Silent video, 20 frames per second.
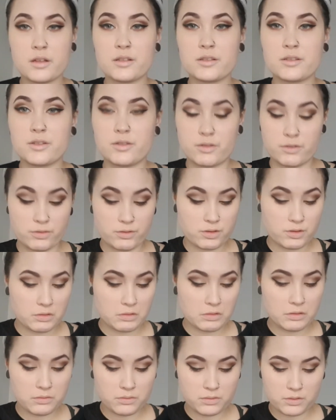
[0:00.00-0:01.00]
So it looks,
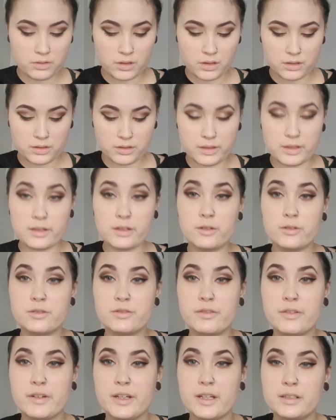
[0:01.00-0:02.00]
oh god, it looks
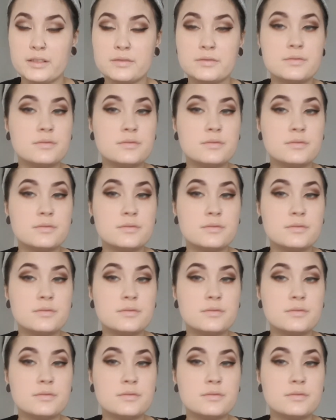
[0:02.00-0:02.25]
fine.